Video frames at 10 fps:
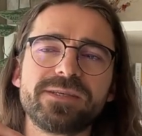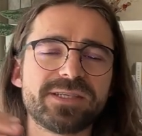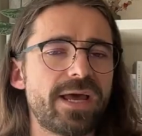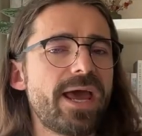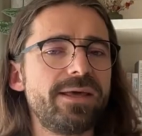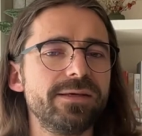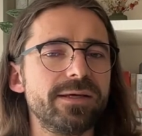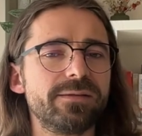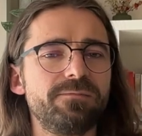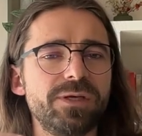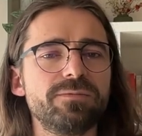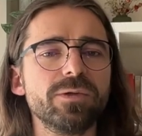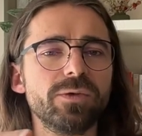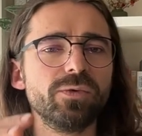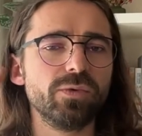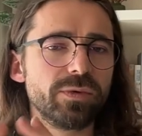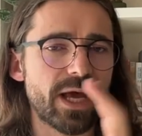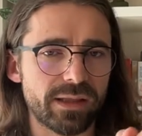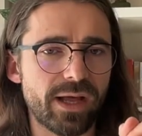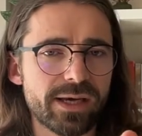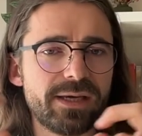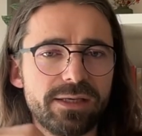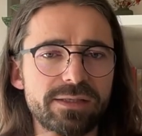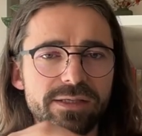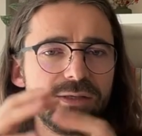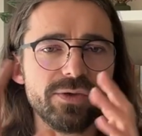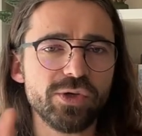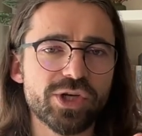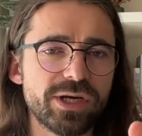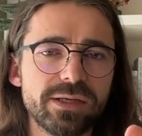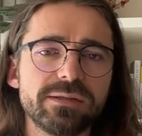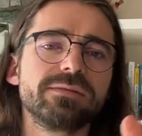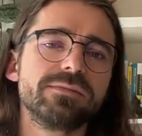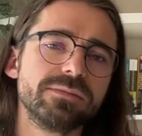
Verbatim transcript: say that people who got lucky didn't do shit.